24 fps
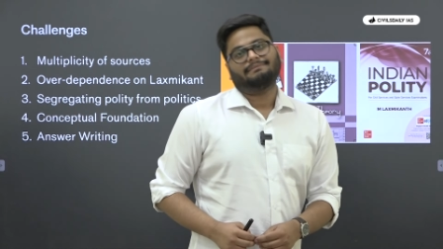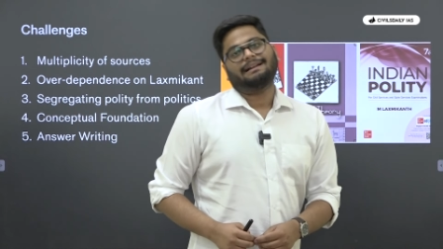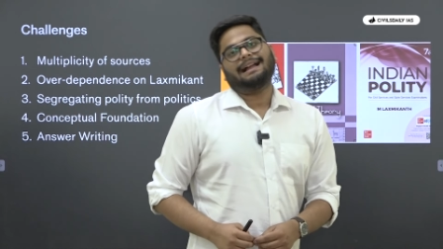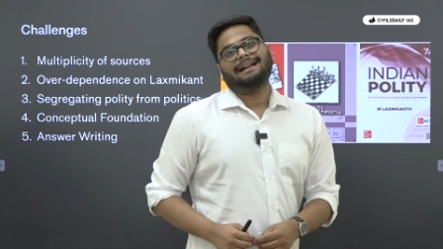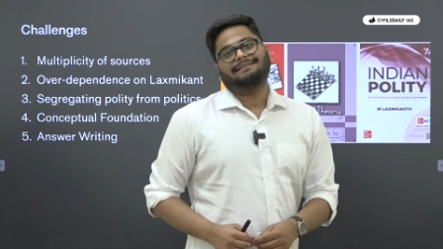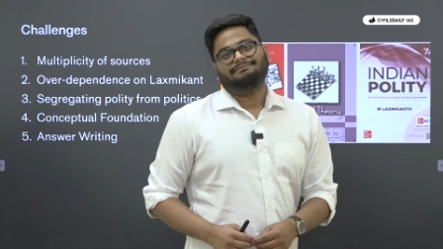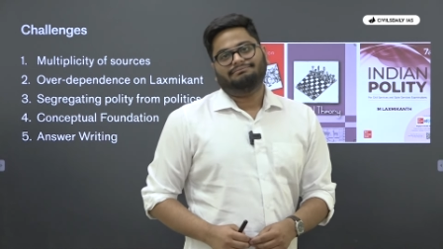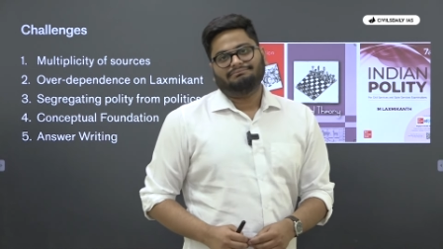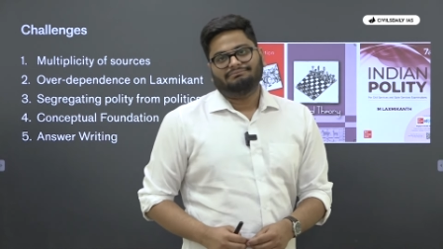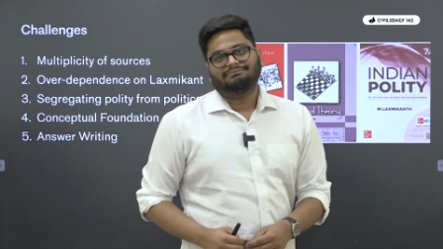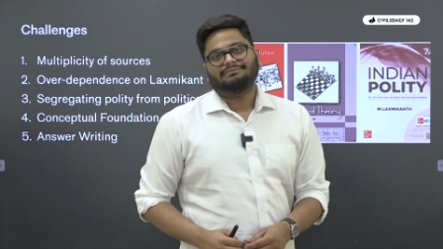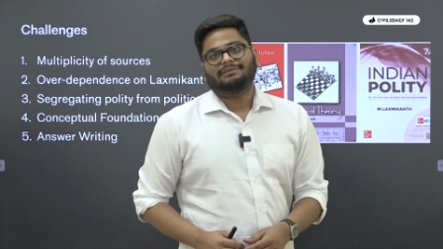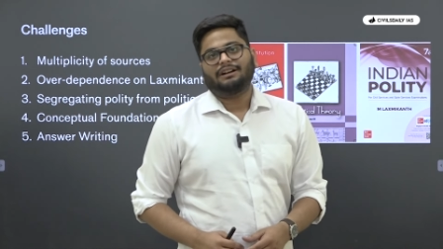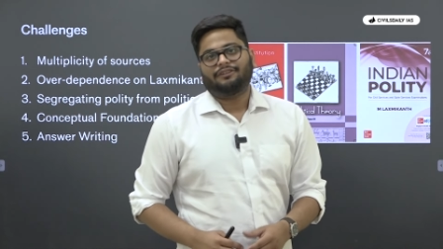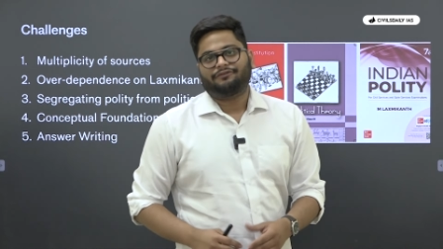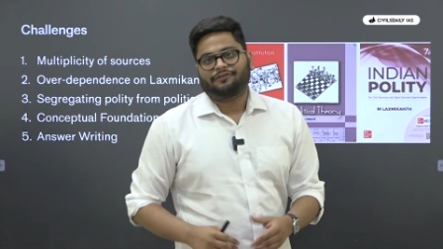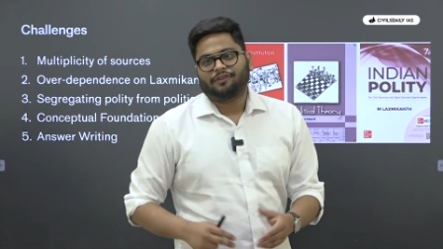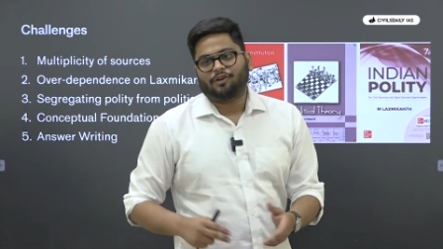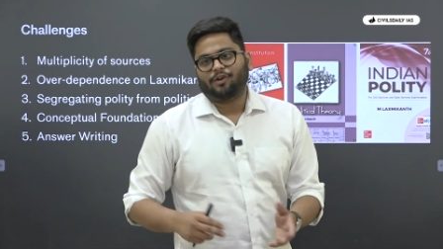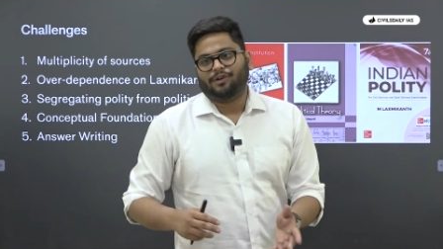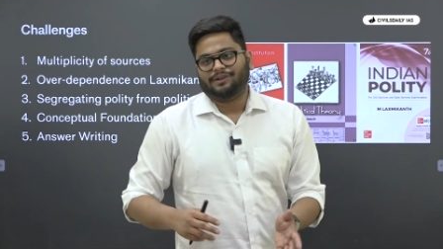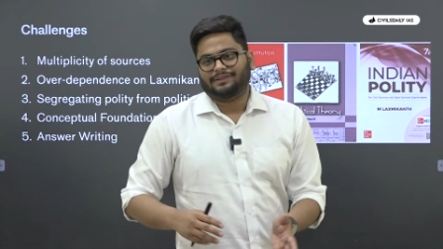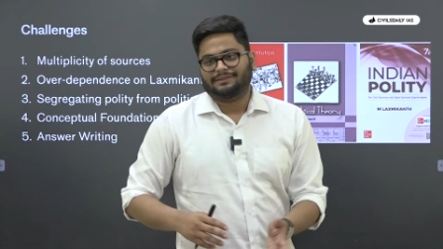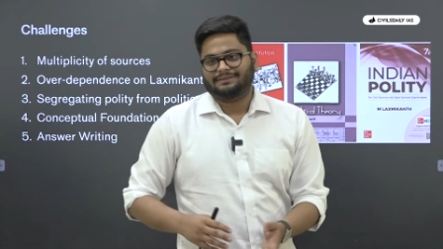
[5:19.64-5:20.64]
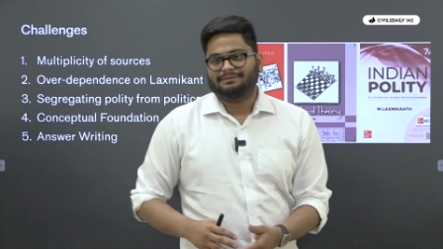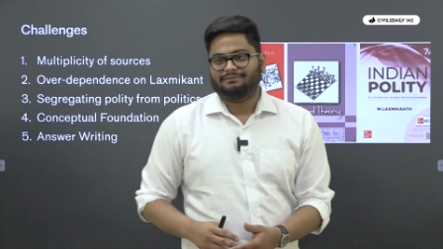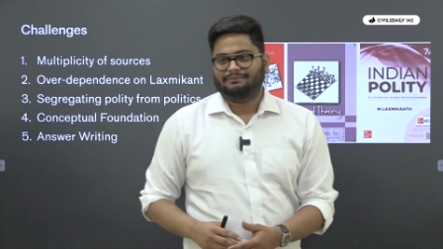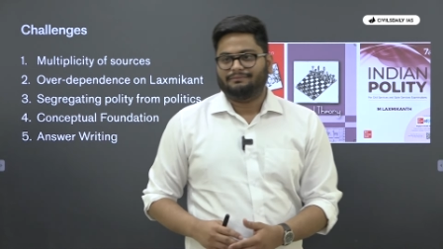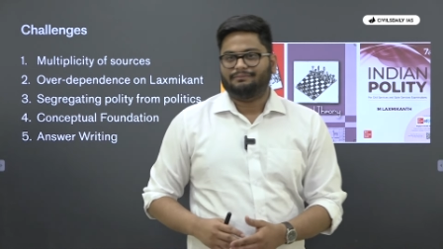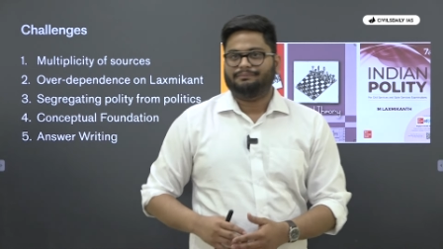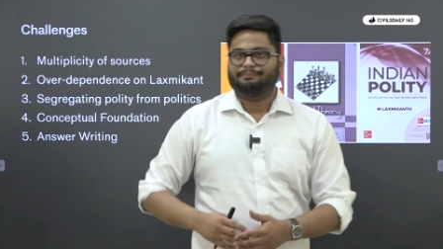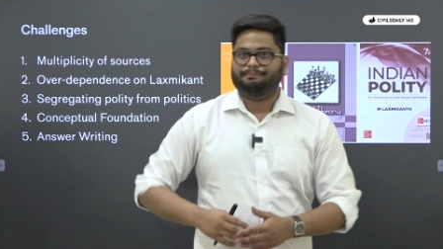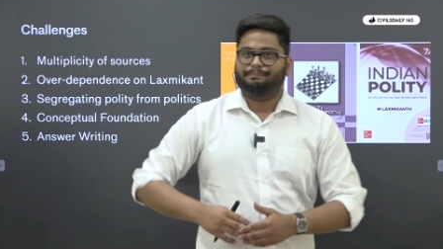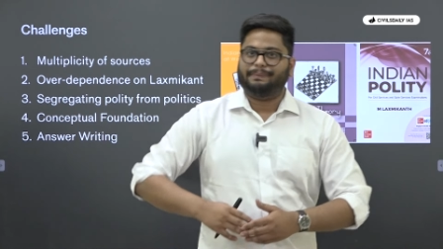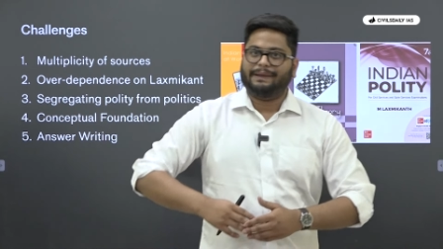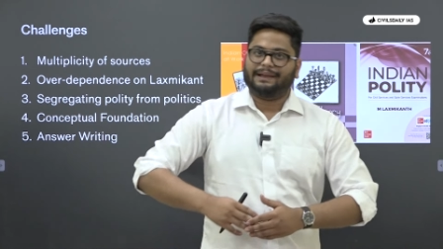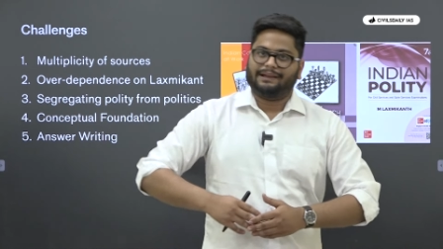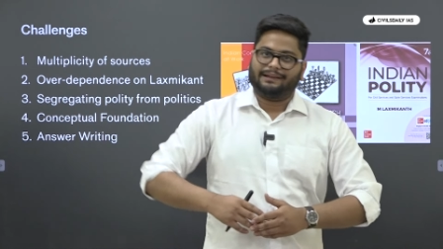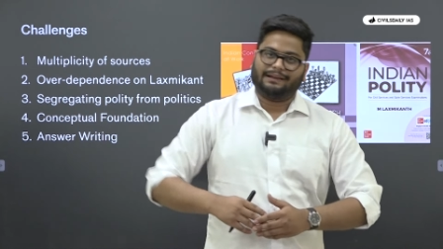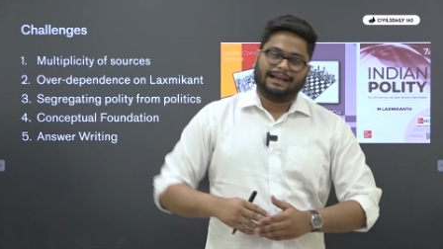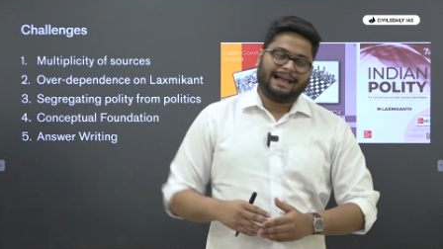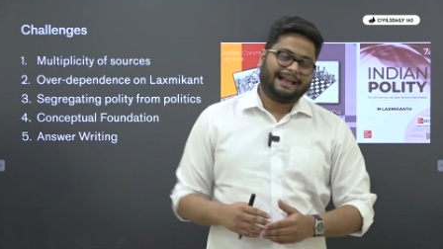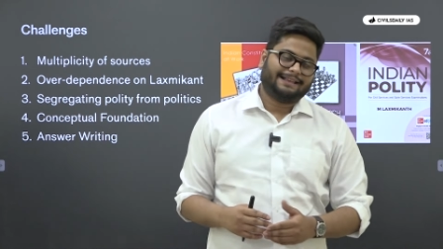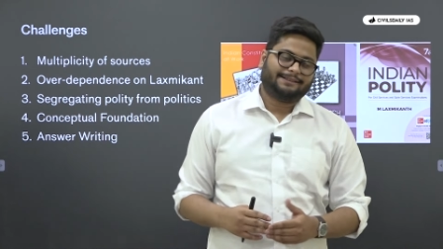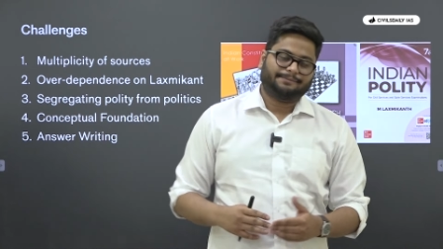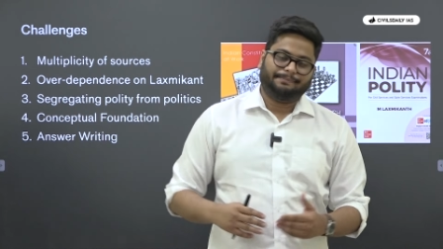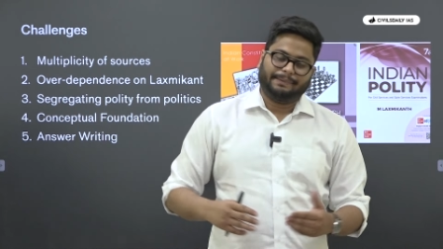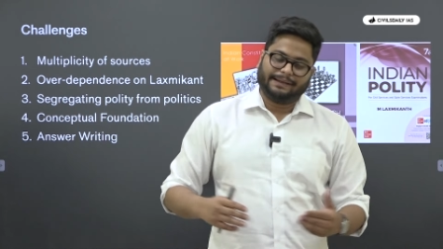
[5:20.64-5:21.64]
And of course, big,
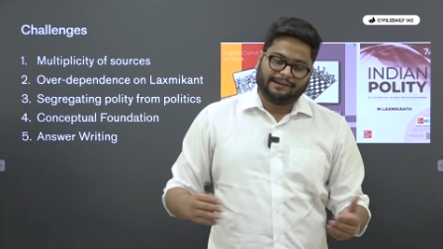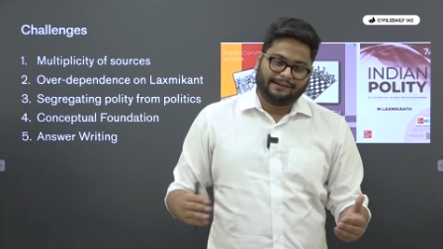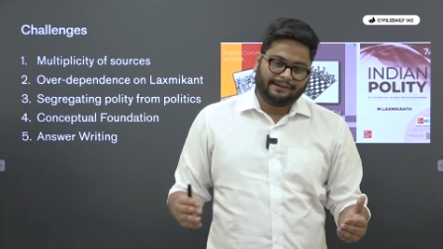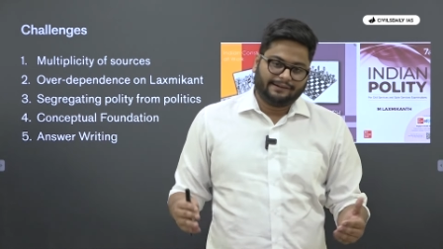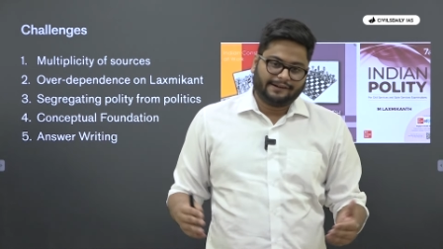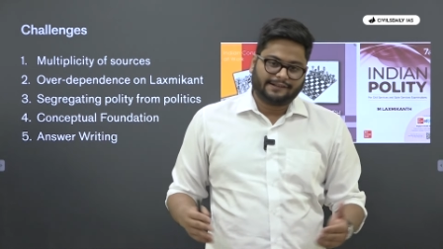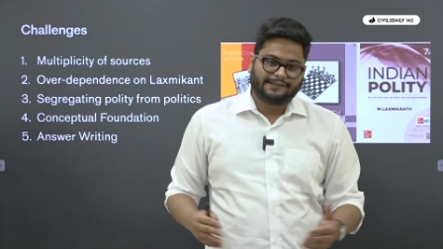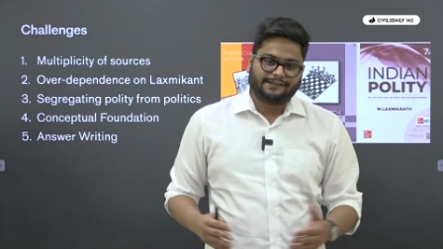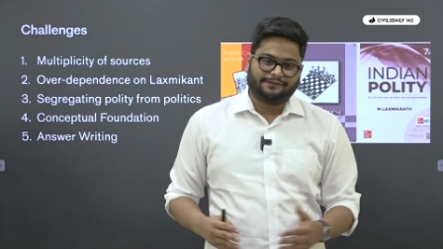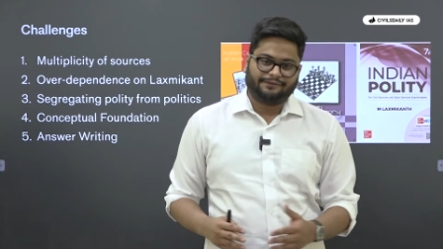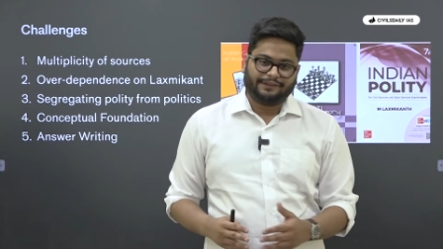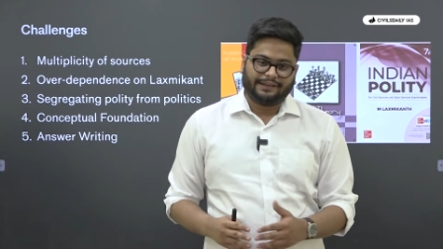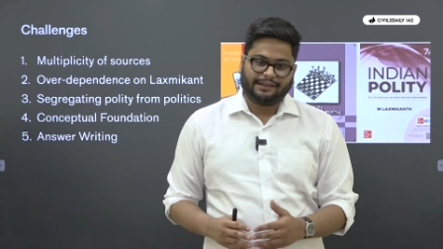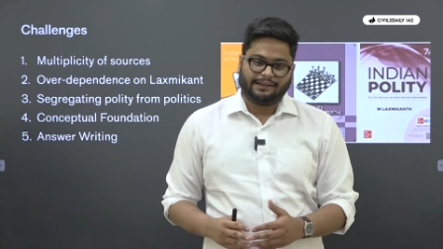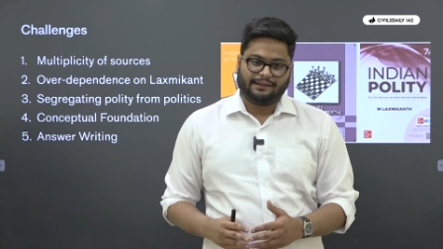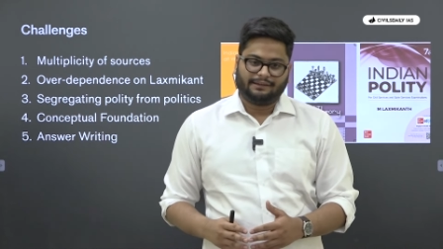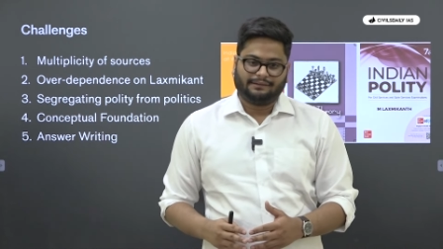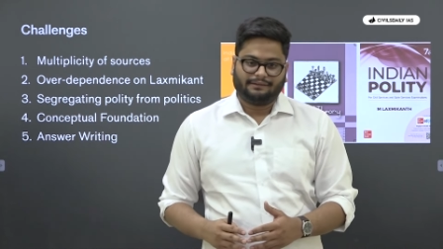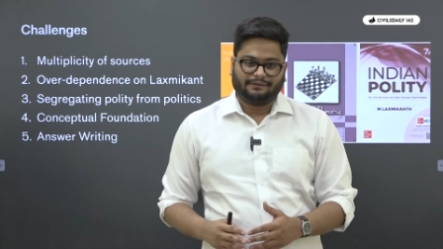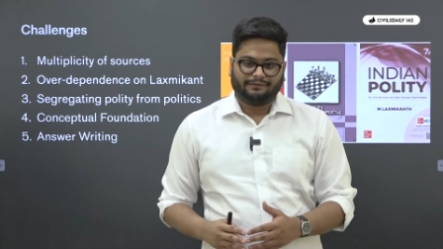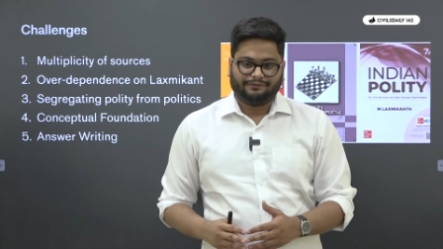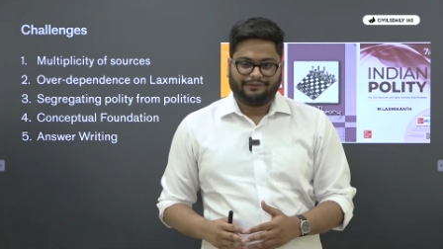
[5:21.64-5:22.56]
as beginners, we,